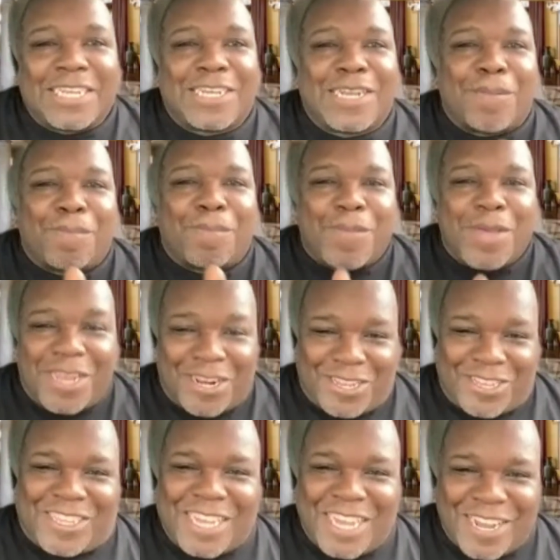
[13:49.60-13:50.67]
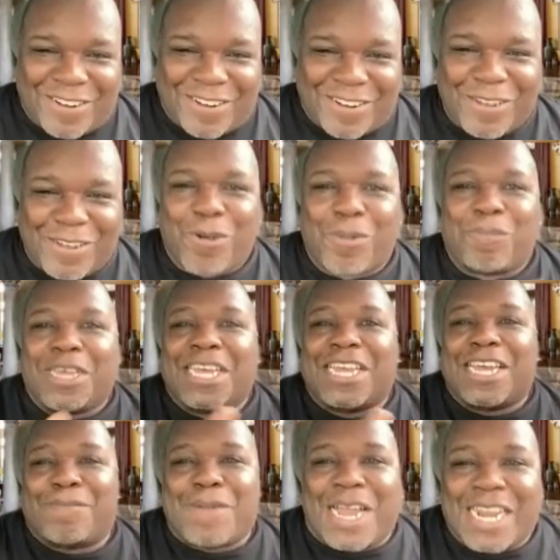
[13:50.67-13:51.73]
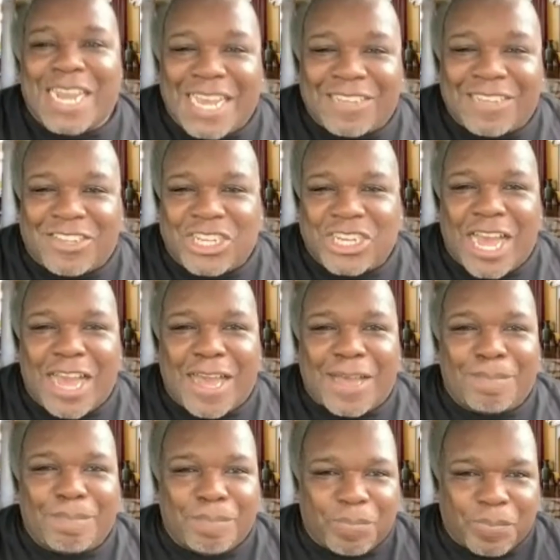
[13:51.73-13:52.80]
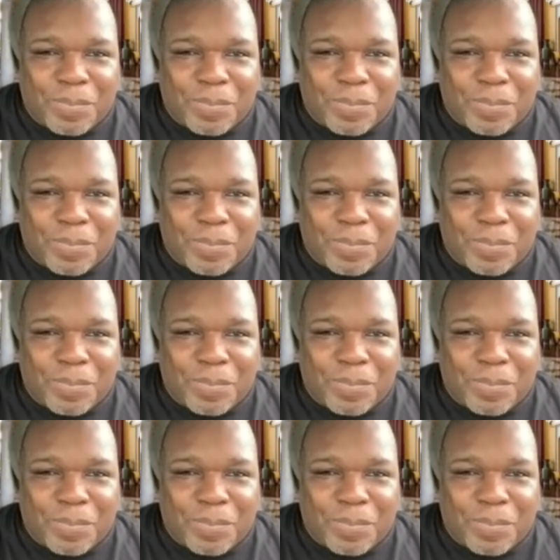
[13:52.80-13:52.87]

in the military or being at my last job,